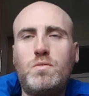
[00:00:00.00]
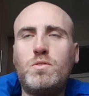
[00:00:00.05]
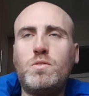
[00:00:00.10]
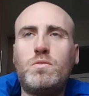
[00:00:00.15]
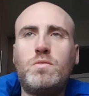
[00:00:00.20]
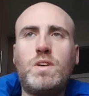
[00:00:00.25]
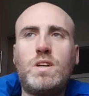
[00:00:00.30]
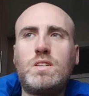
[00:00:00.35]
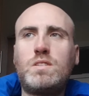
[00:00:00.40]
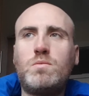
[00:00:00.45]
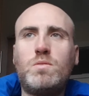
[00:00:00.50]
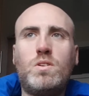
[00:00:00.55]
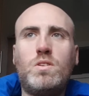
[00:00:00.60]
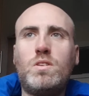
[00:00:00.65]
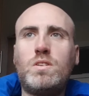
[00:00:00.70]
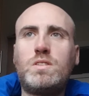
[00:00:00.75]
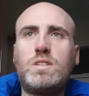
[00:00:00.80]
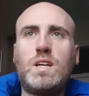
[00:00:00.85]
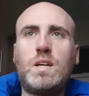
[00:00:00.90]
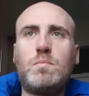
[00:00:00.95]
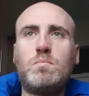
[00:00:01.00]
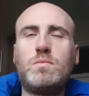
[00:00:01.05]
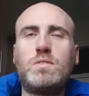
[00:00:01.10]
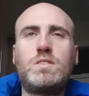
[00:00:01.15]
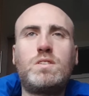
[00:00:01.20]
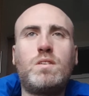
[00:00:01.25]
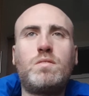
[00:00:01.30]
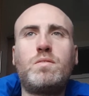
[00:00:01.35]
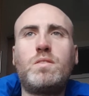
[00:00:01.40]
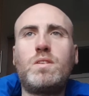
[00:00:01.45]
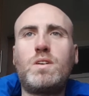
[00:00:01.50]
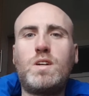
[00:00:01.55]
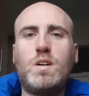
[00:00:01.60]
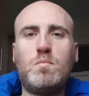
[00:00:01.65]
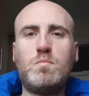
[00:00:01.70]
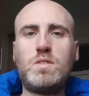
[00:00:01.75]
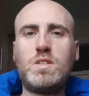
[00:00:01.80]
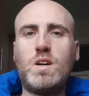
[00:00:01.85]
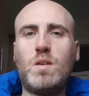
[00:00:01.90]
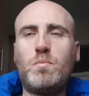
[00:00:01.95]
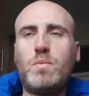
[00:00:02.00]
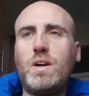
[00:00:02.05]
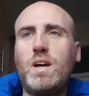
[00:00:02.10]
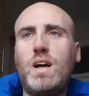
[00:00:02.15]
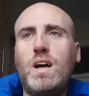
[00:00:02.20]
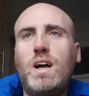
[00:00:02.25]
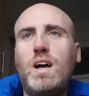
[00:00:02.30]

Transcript: fruit festival all the time. Stuff that comes up,